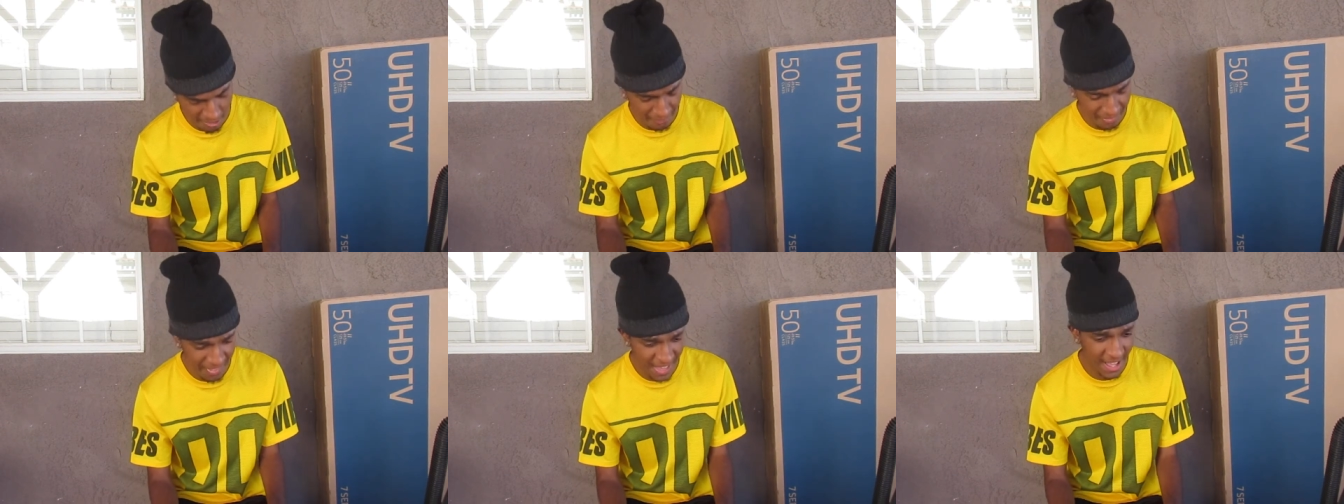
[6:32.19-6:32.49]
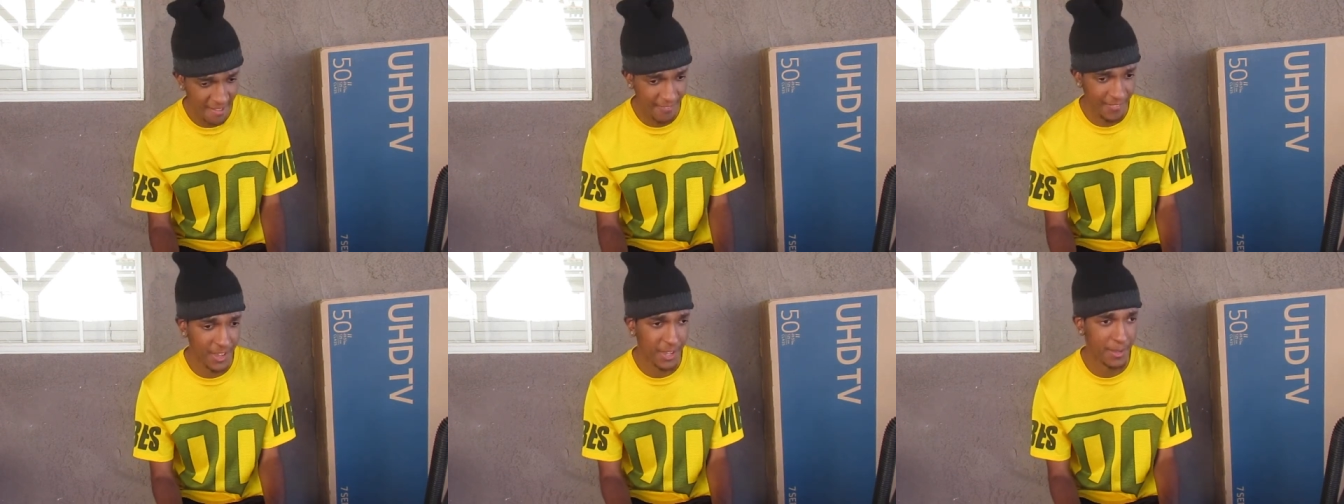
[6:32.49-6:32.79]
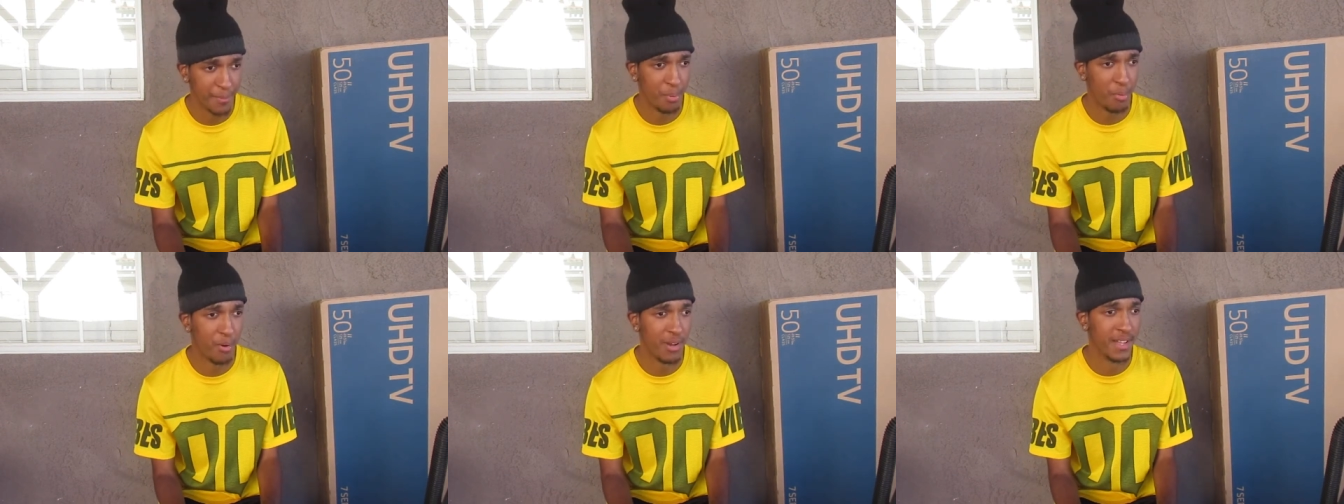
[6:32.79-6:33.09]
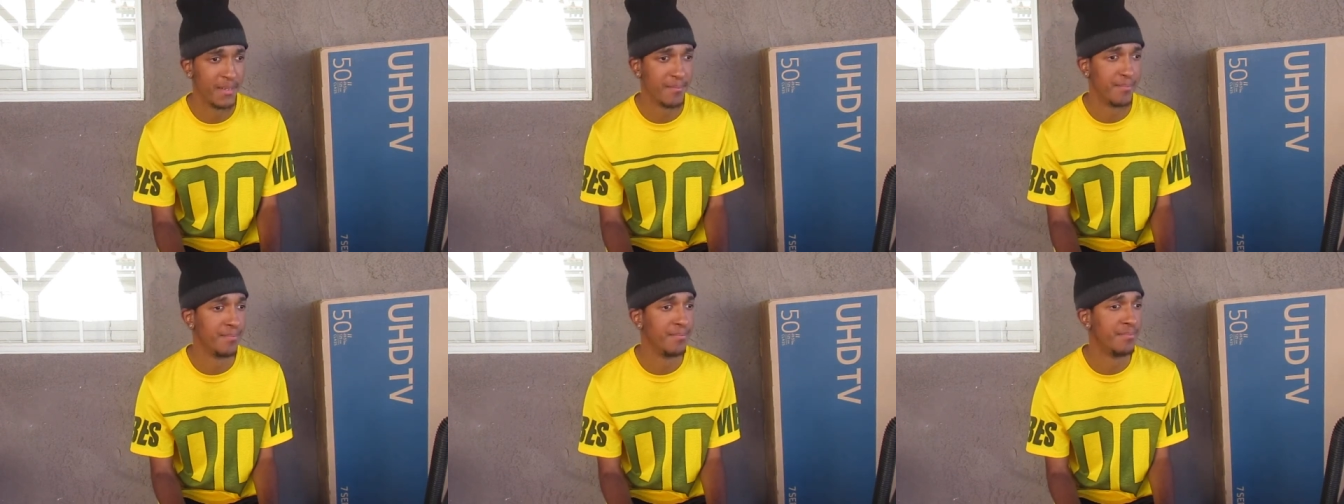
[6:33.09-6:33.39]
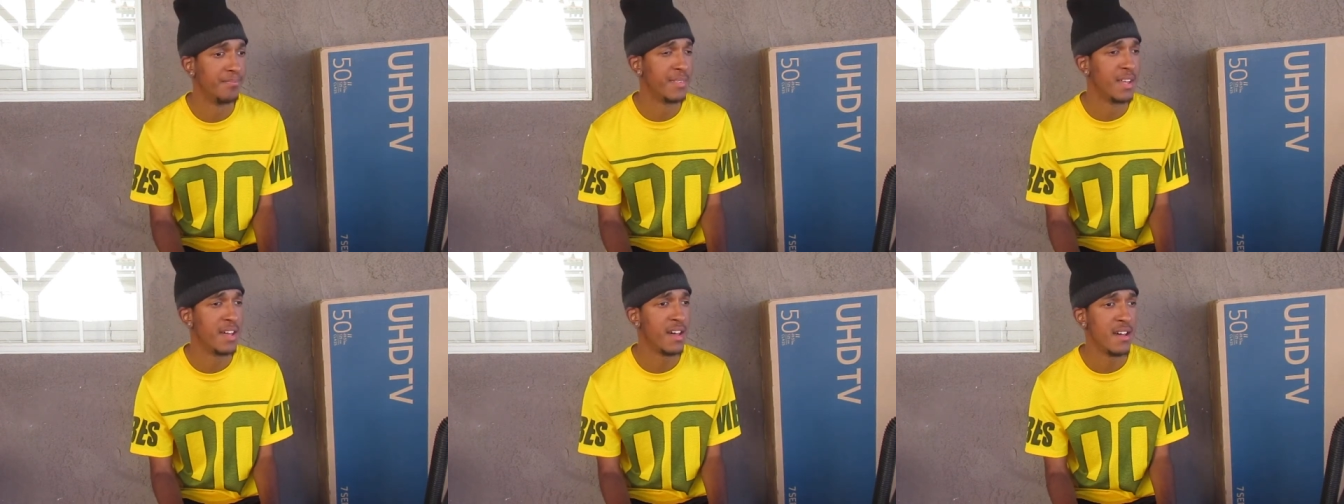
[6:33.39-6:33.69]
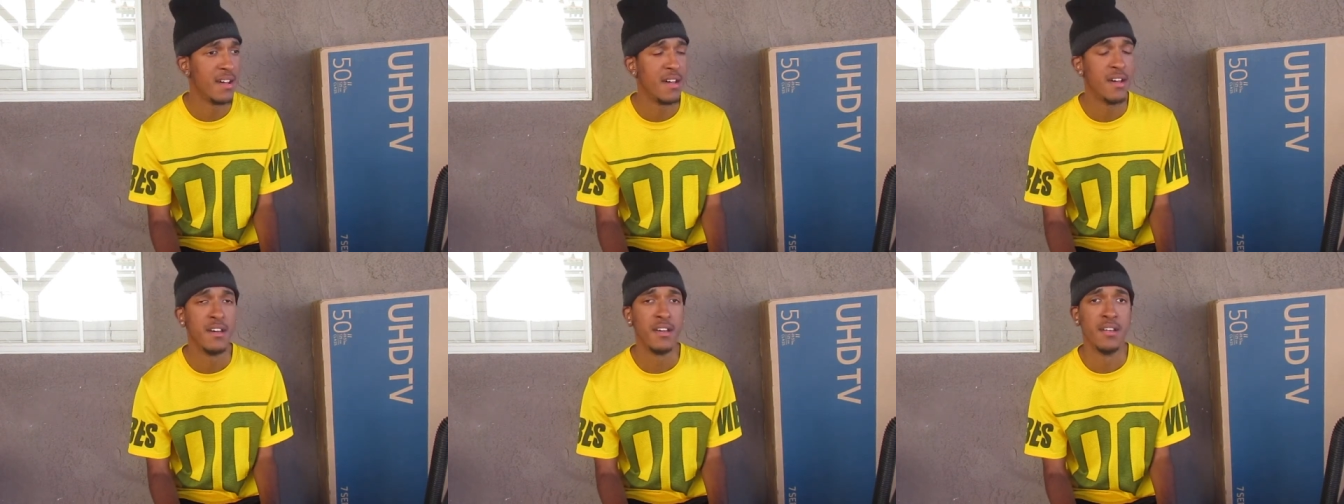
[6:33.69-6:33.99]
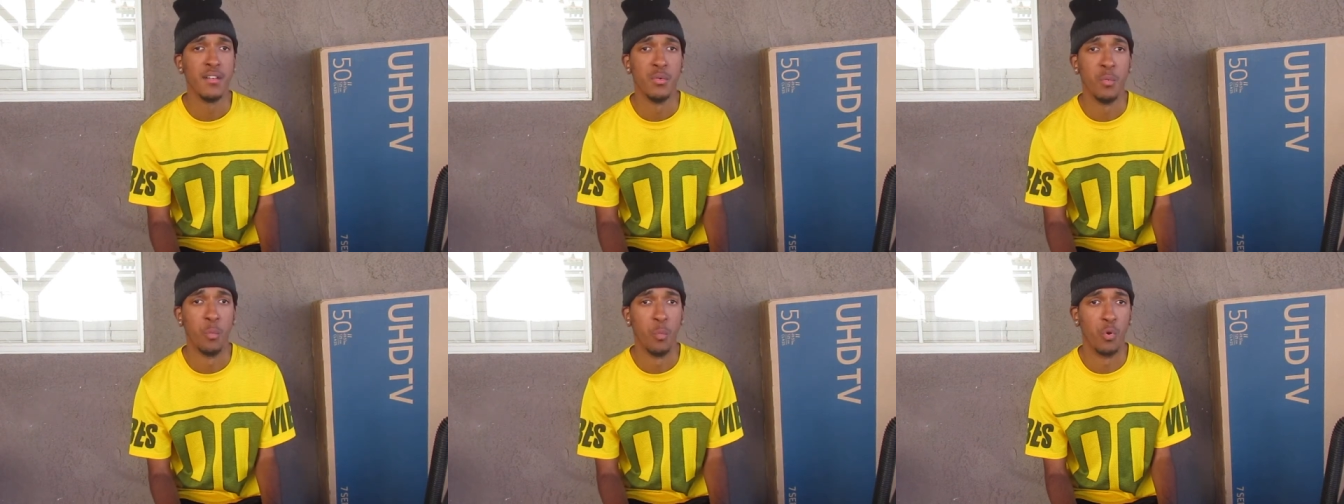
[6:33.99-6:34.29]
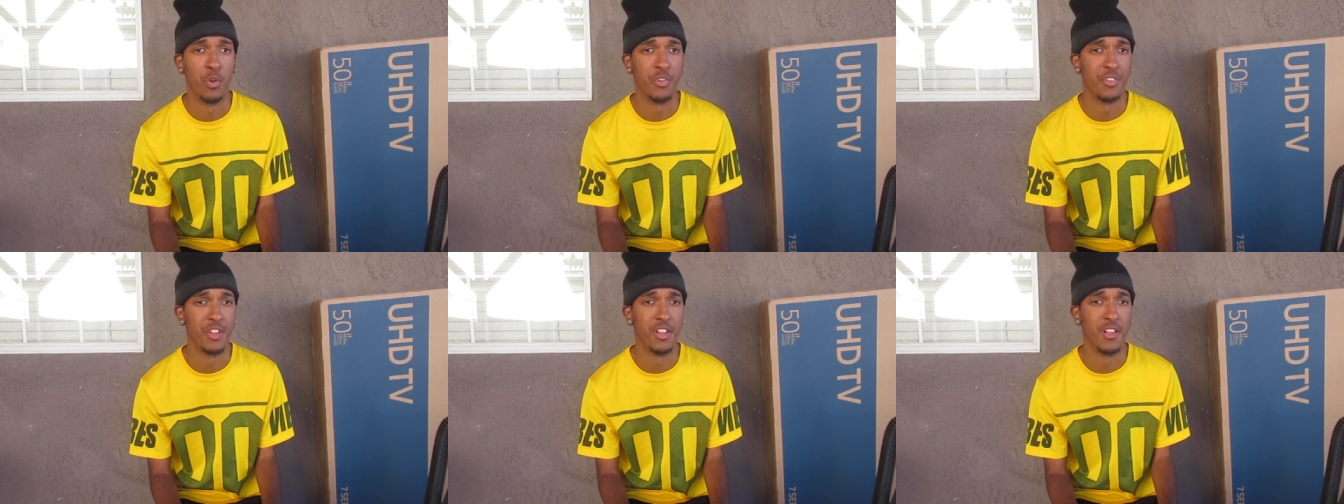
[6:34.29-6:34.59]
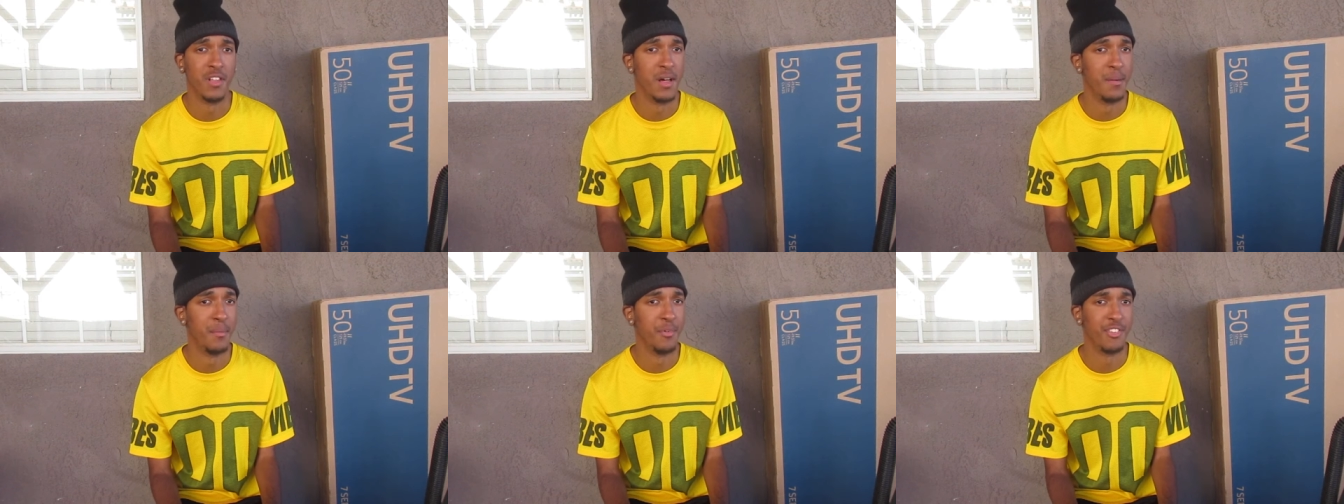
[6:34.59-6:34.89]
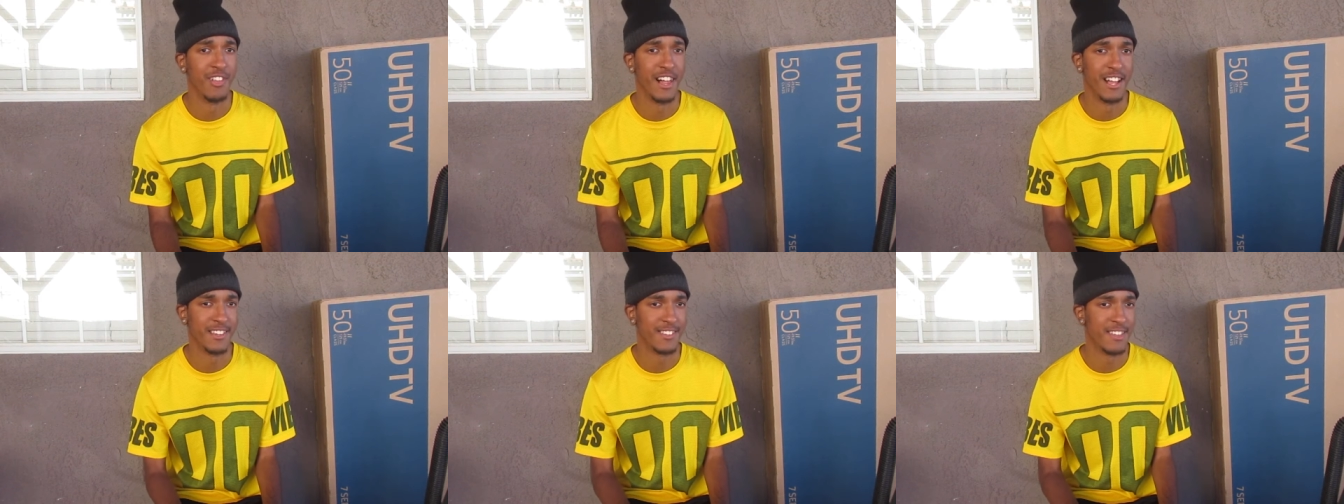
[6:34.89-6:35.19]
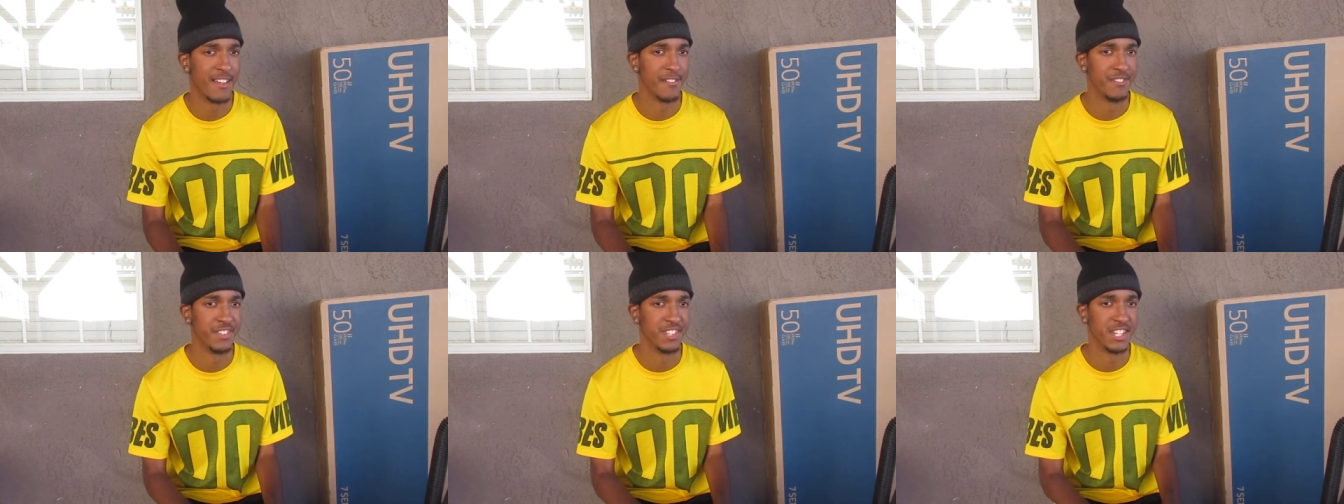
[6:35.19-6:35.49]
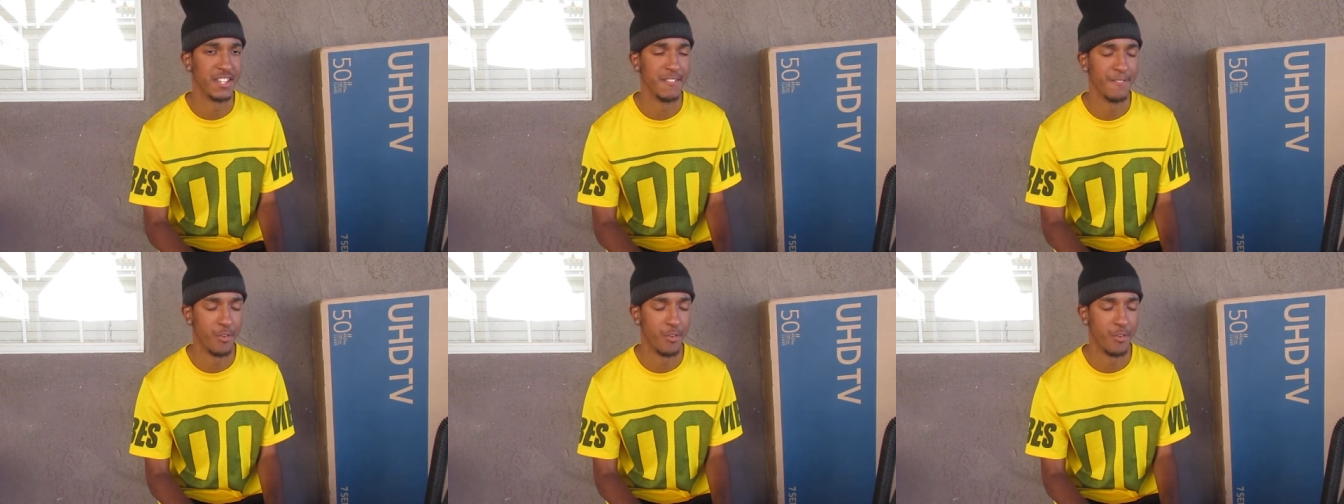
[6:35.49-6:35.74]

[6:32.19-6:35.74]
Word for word: I think at this point we're still up. It's like 17-14.